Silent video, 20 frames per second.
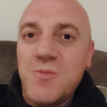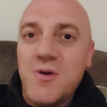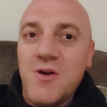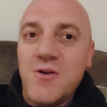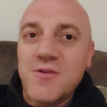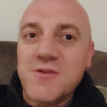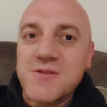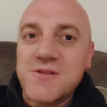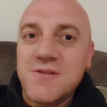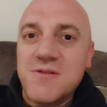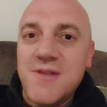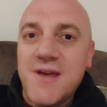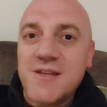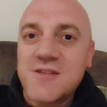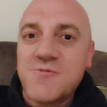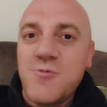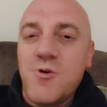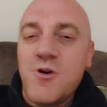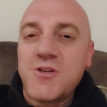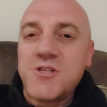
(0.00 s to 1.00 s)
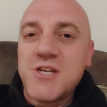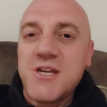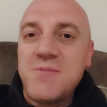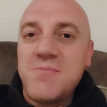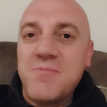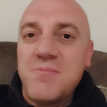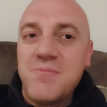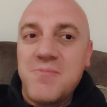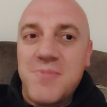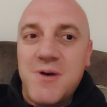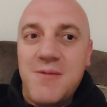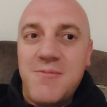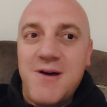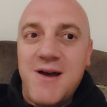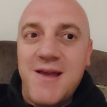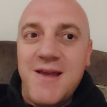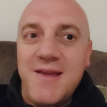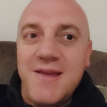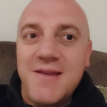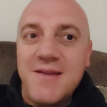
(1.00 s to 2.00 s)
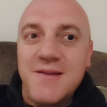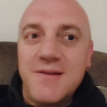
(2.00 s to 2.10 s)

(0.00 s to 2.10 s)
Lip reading: blogs. Thanks for watching. Bye-bye.